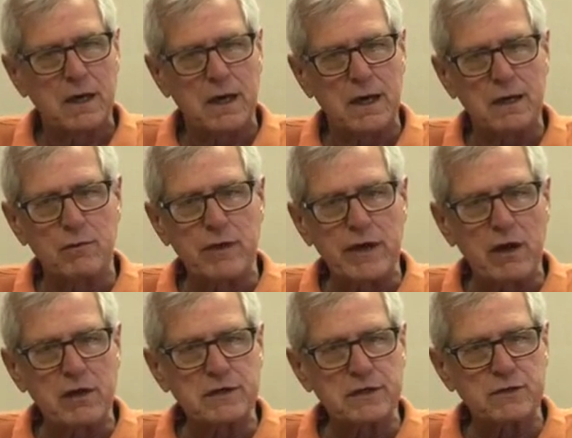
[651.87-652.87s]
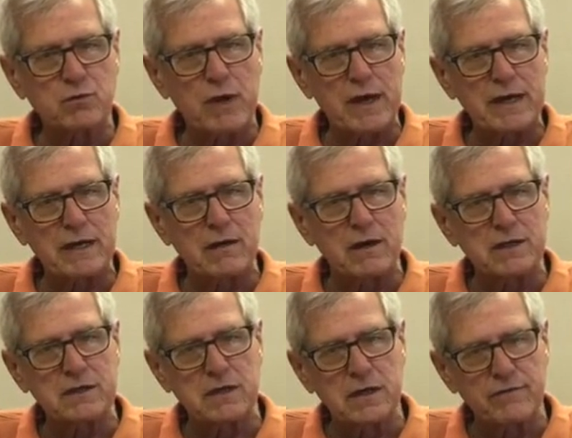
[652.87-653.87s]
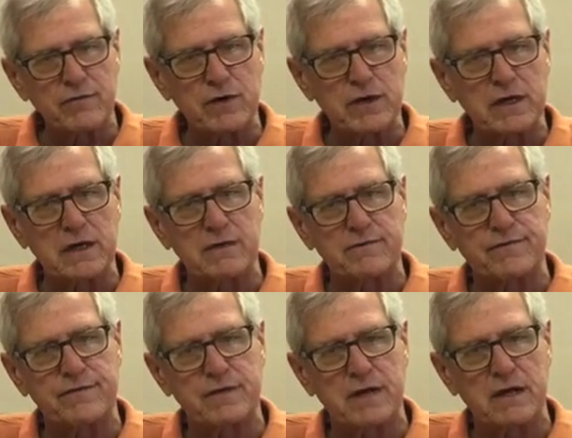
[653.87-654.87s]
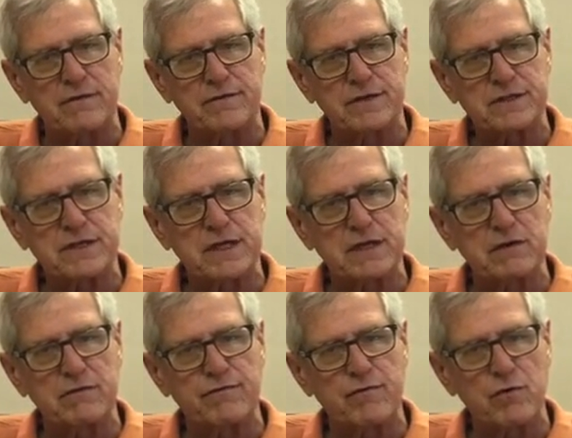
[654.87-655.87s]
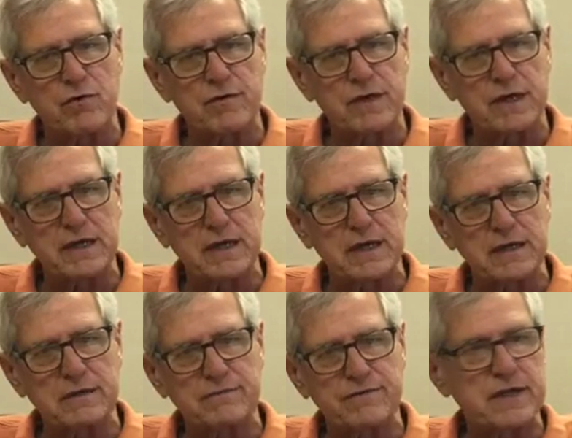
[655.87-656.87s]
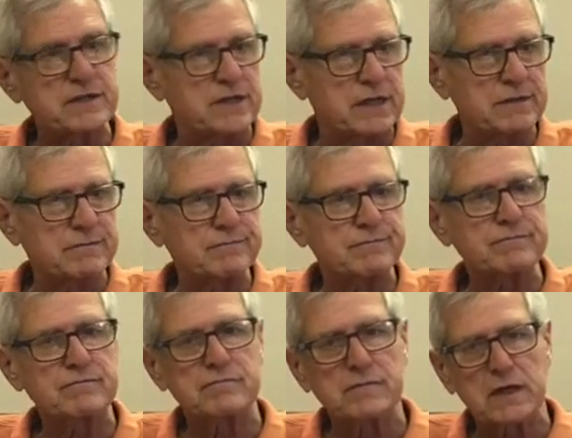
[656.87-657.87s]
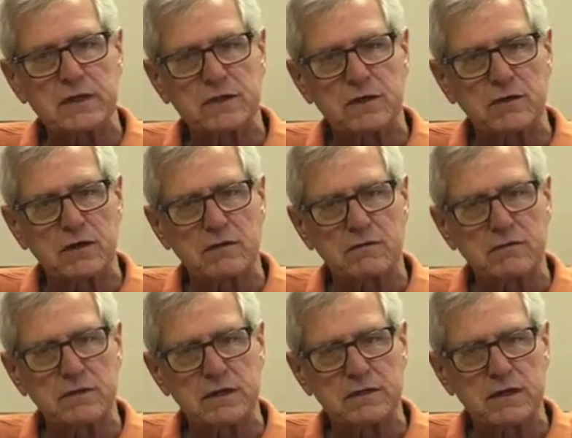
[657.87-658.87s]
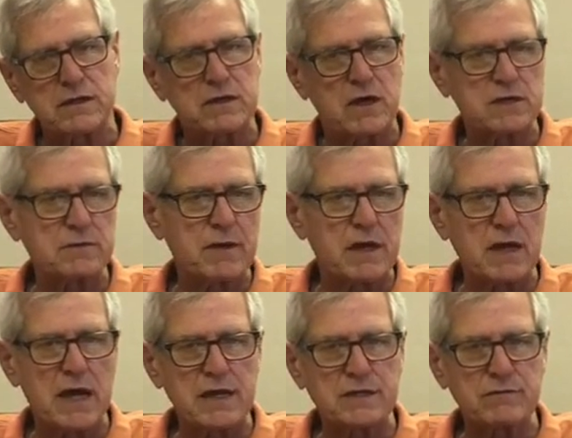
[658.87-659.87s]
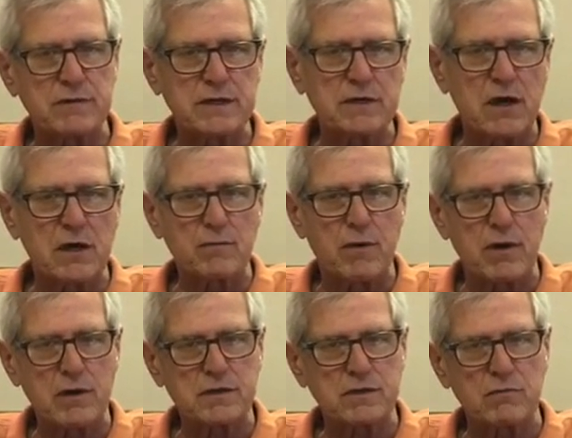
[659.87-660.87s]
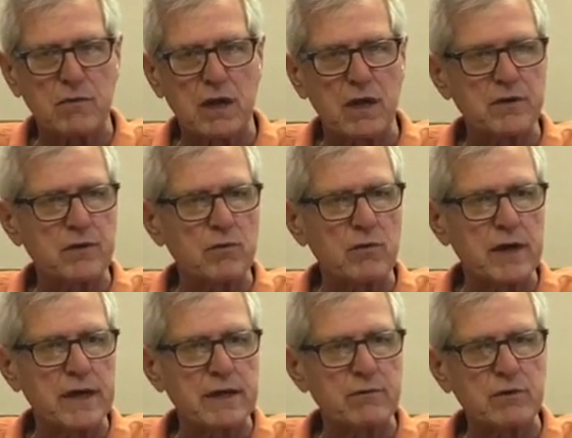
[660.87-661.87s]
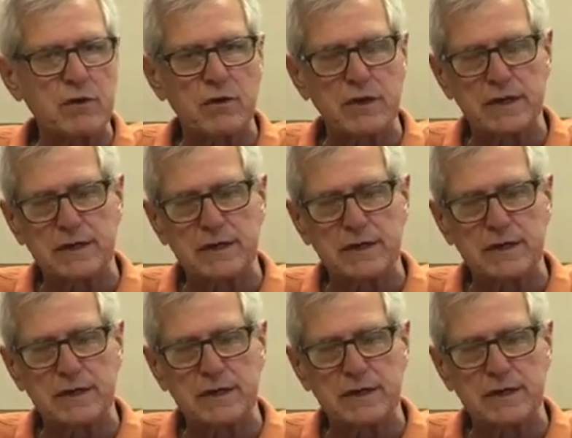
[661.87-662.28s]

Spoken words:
We are just waiting on delivery of the steel for the fencing. So as I talked about last week, dog parks are well on their way. We're